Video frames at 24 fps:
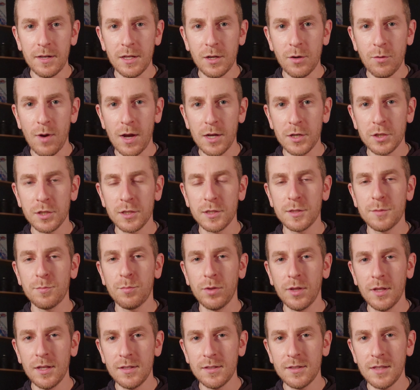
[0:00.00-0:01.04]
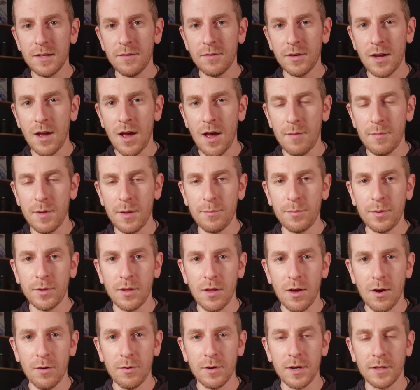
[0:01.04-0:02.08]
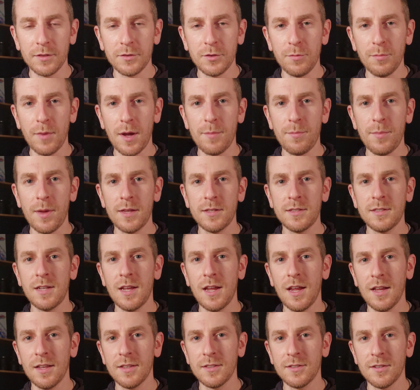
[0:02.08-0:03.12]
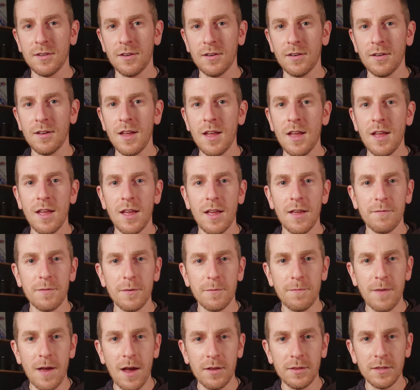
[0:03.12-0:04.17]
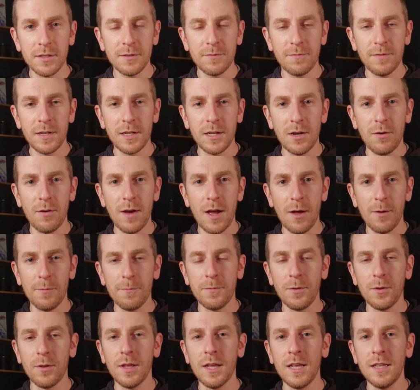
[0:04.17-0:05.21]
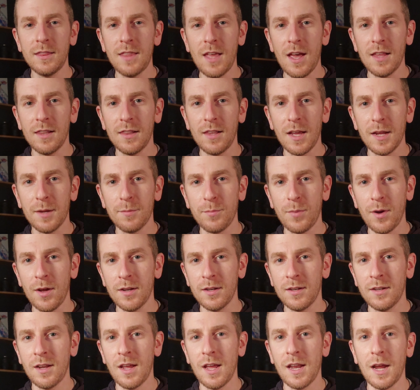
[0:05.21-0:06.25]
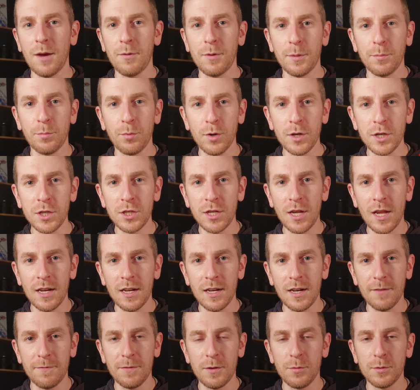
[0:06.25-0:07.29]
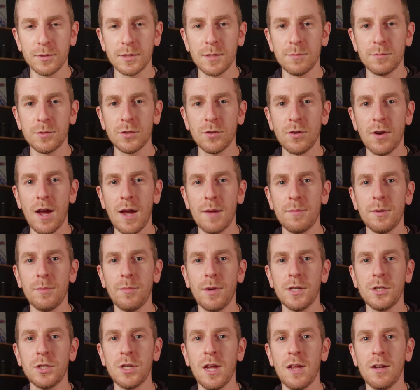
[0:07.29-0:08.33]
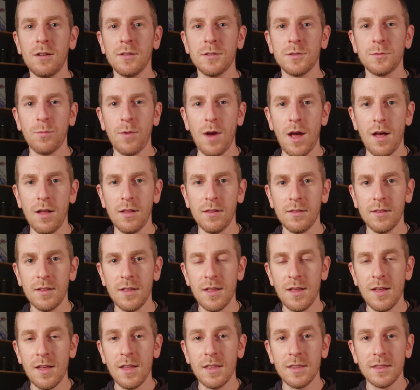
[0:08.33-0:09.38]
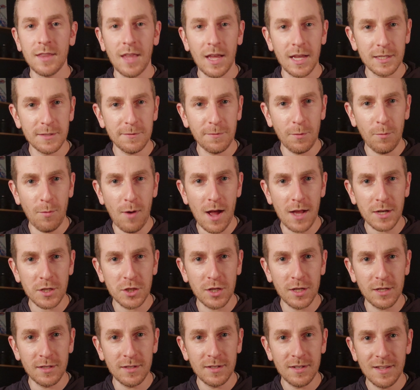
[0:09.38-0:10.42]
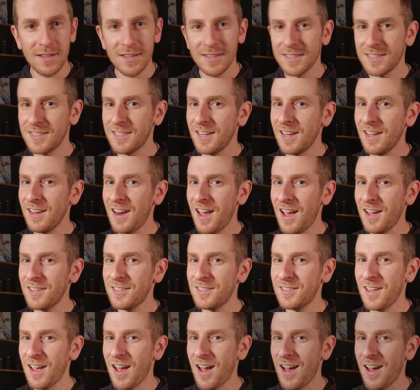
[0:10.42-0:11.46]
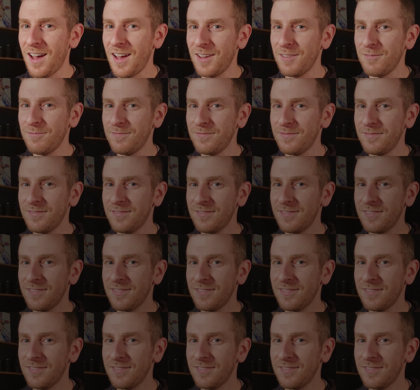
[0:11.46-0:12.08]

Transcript: any questions, please leave a comment below and I'll do my best to answer. If you found this video helpful, hit that like button, and I would appreciate it if you would subscribe to my channel as well. Thanks for watching. See you next time.